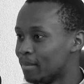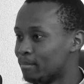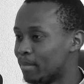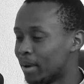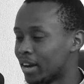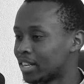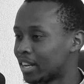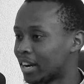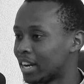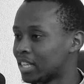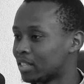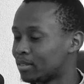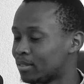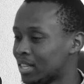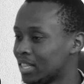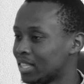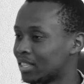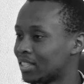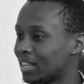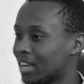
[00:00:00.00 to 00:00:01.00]
marriage
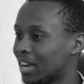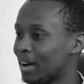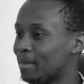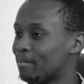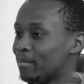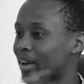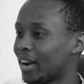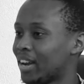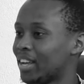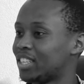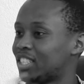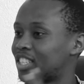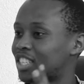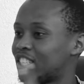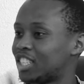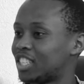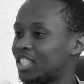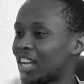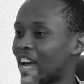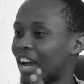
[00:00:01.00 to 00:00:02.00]

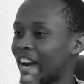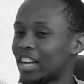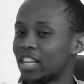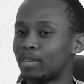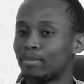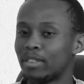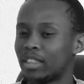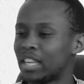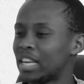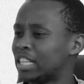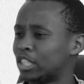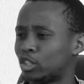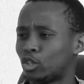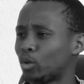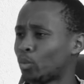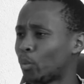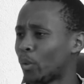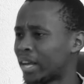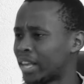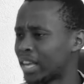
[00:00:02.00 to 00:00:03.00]
arrangement thing is
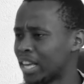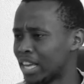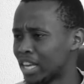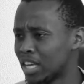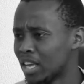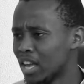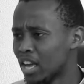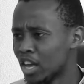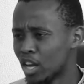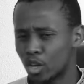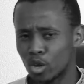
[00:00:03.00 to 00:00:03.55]
not working.